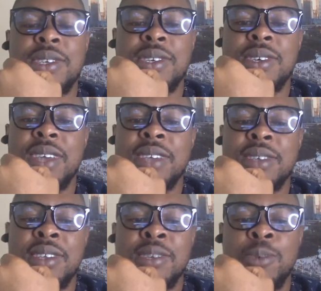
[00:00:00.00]
just to
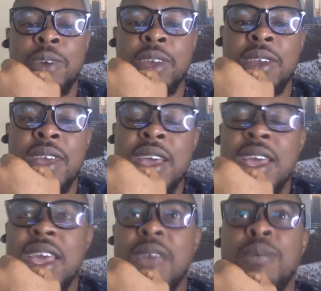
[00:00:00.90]
get to this point,
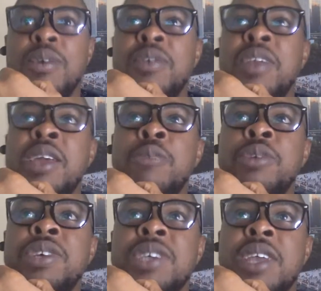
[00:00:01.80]
and we really
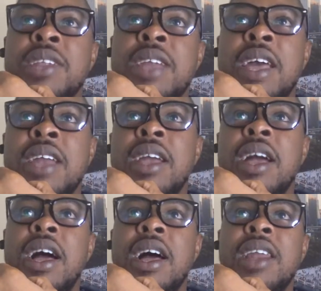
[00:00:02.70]
appreciate that.
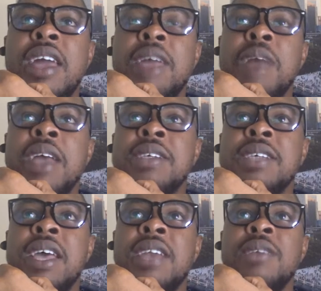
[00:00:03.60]
Like Mike
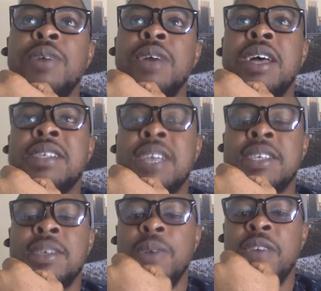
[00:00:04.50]
said, we're
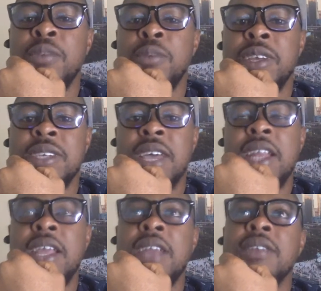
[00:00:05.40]
assessing where everybody's
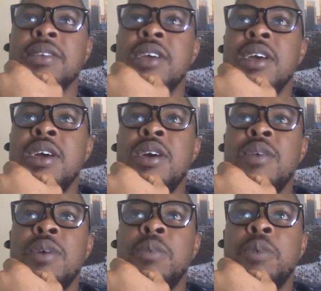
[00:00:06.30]
at, and
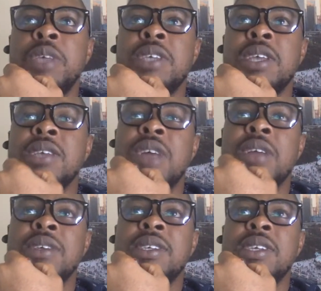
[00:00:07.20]
we're basically
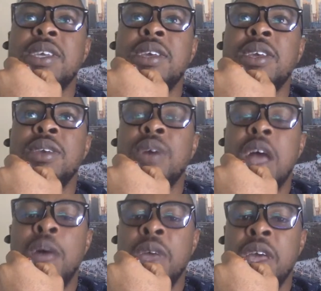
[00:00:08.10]
trying to see,
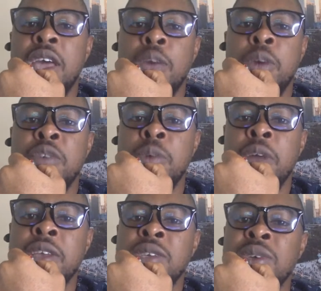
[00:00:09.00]
how we can help
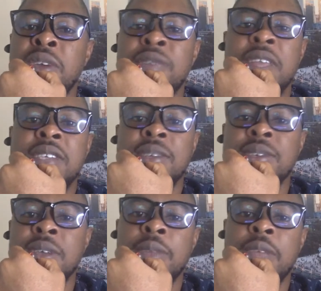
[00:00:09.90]
everybody. So if there's
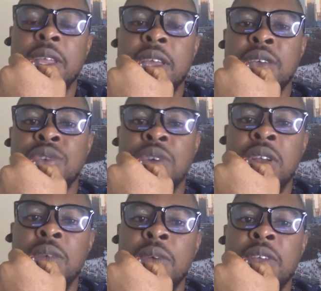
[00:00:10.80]
still something that you're
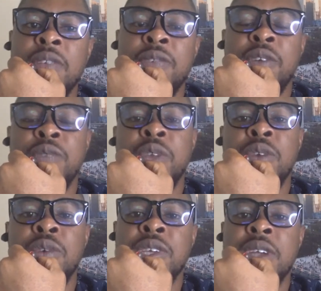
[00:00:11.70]
struggling with, feel free
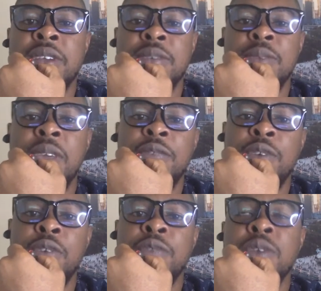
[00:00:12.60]
to reach out to me.
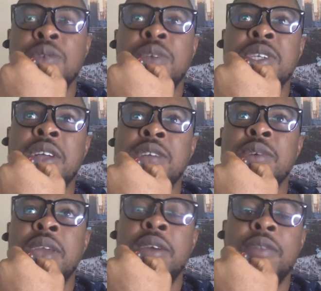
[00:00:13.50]
Feel free to reach out
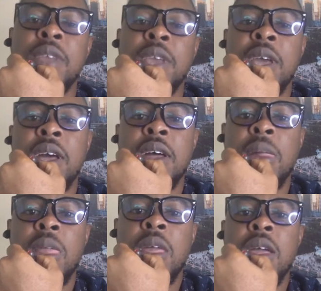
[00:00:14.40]
to any of the
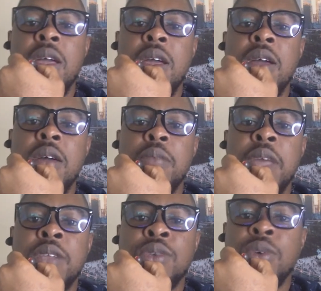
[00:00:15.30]

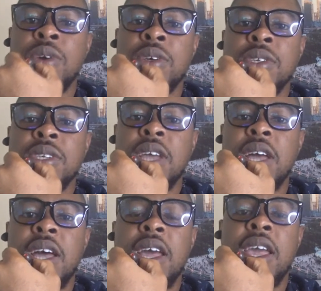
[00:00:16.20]
mentors
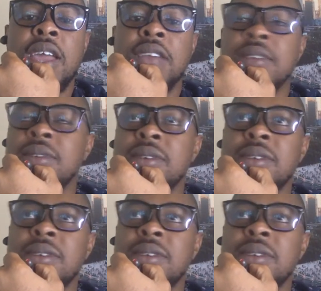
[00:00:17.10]
and